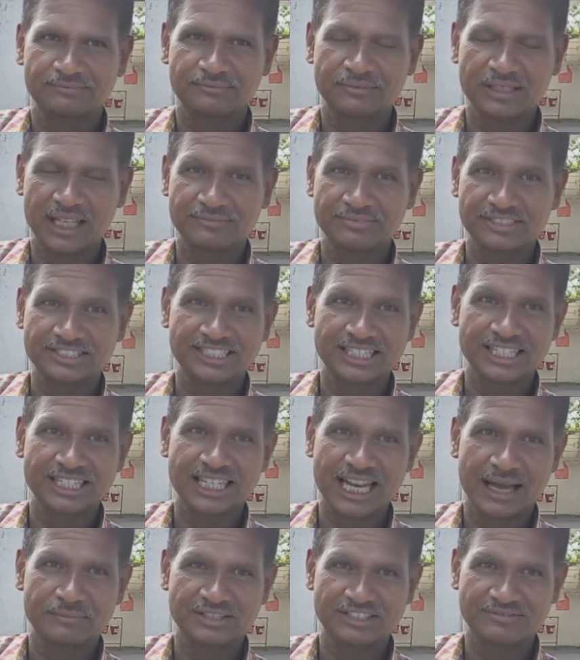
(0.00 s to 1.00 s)
If the city
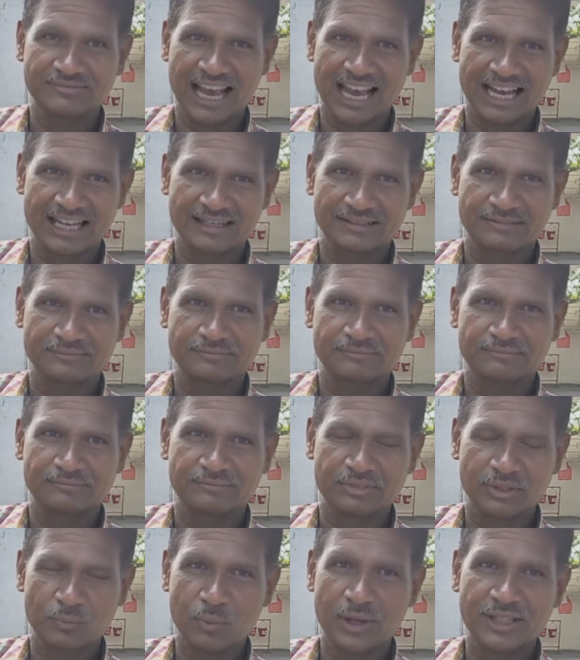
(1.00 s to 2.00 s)
name is valid,
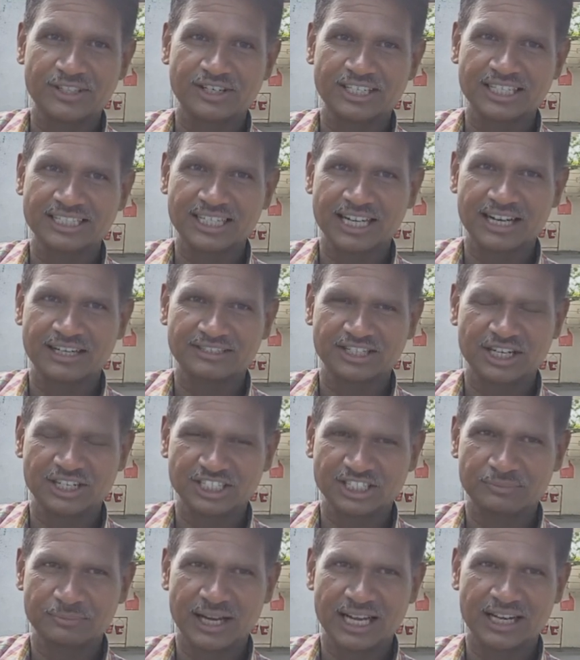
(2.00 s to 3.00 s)
the weather details are
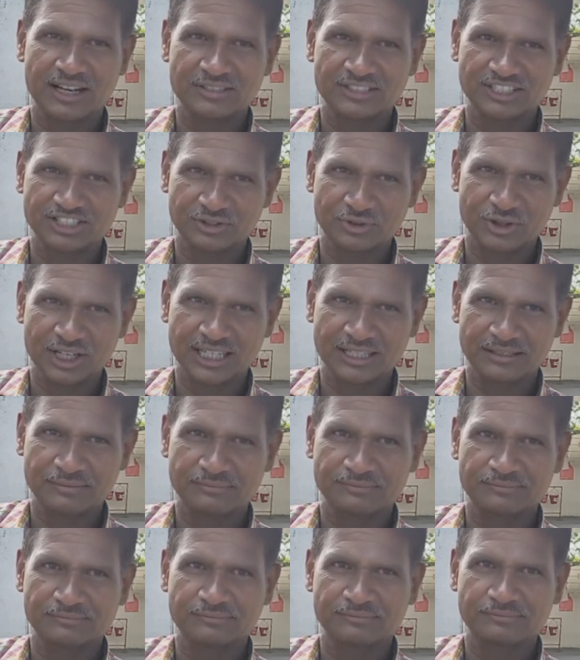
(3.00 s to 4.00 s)
displayed on the screen.
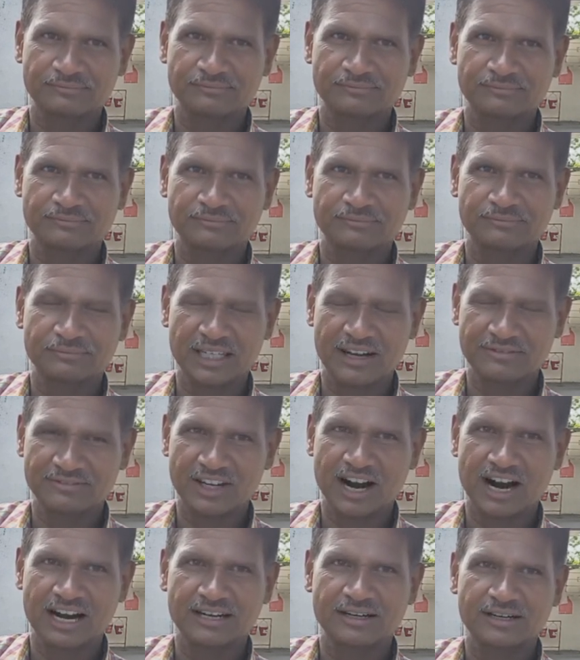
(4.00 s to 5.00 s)
If
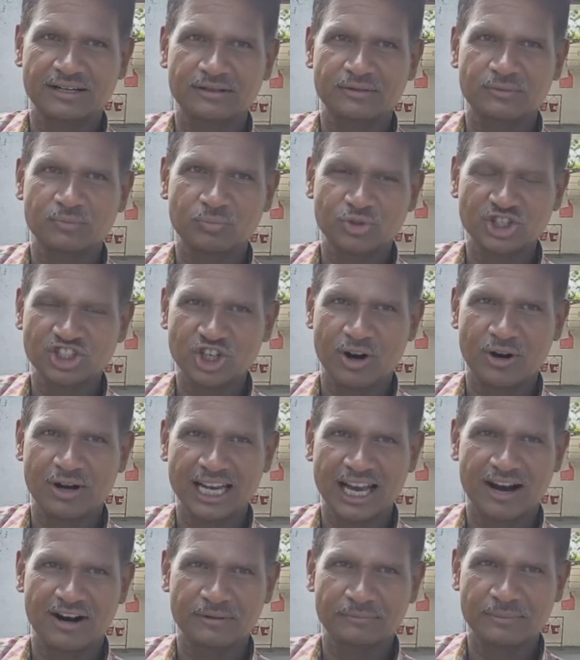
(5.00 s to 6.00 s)
not, we show an
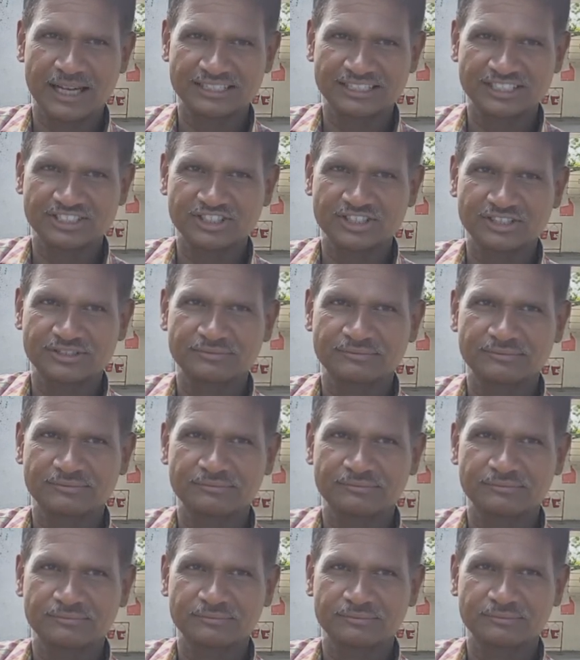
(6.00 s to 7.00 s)
error message.
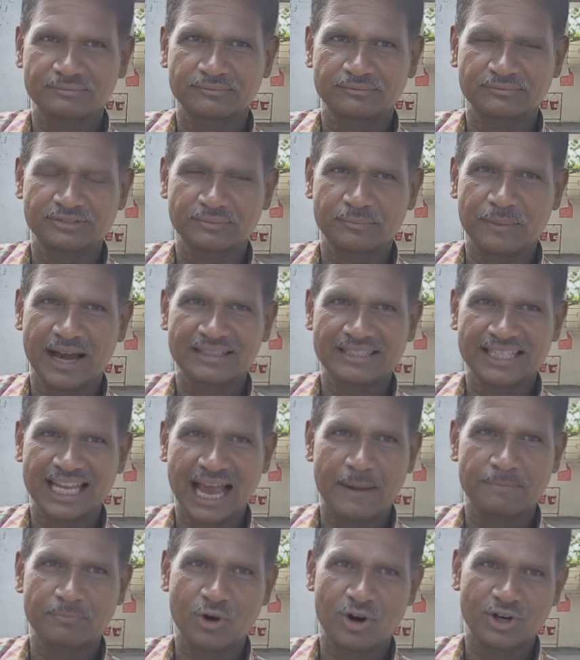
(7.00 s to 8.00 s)
To make the
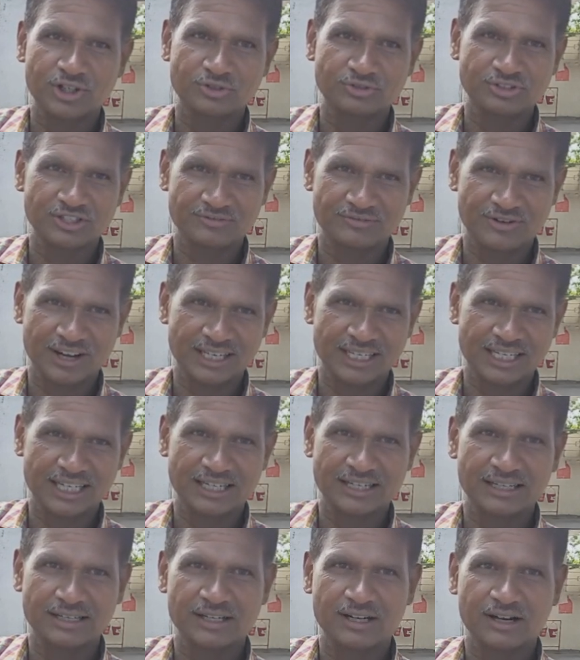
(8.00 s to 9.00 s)
app more user-friendly,
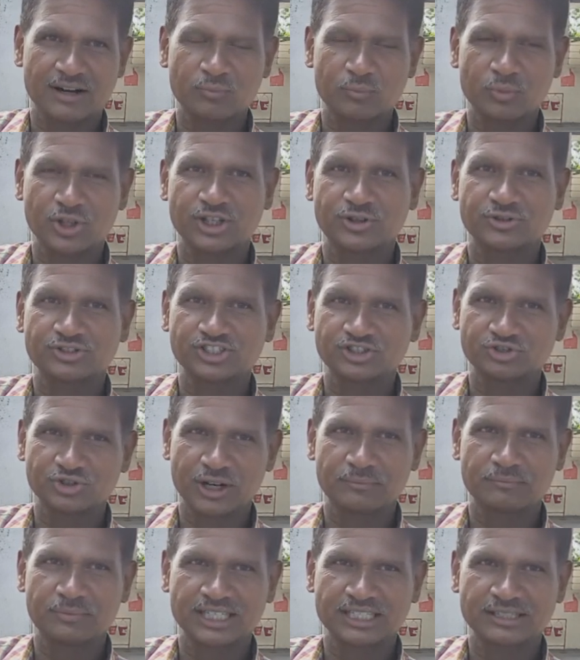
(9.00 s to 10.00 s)
we use
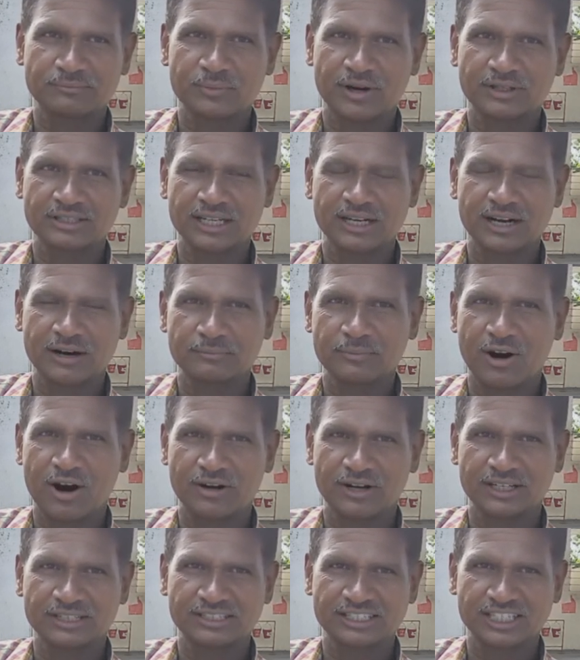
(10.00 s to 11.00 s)
Streamlit's built-in
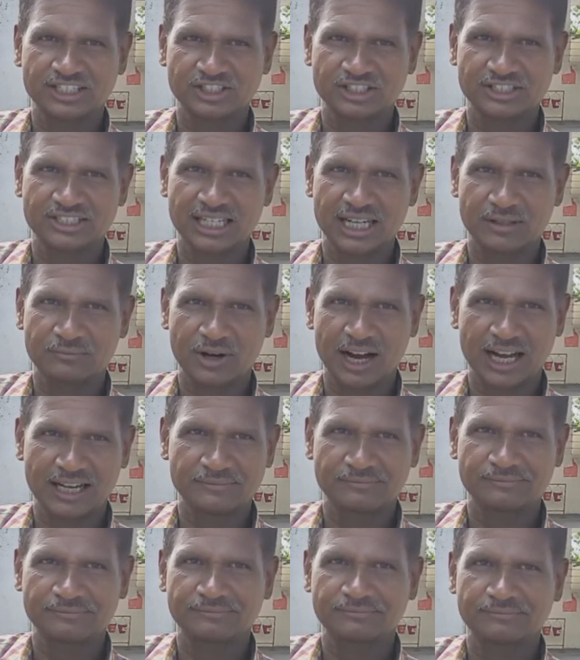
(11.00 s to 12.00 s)
components such as Saint Write
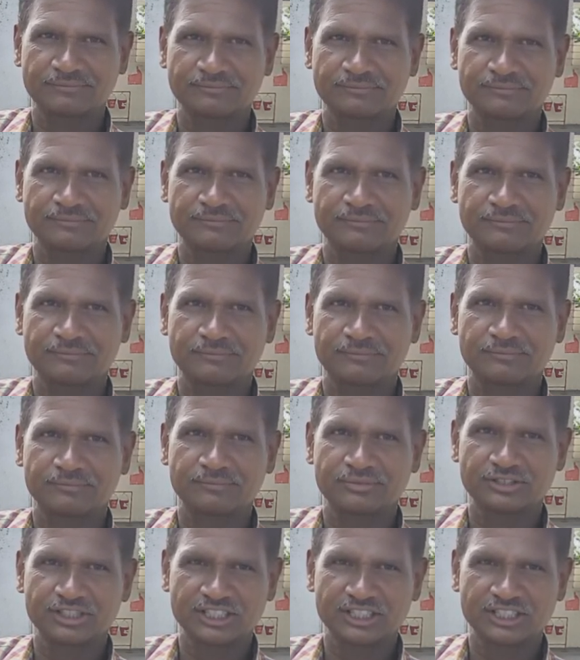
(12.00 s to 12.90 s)
to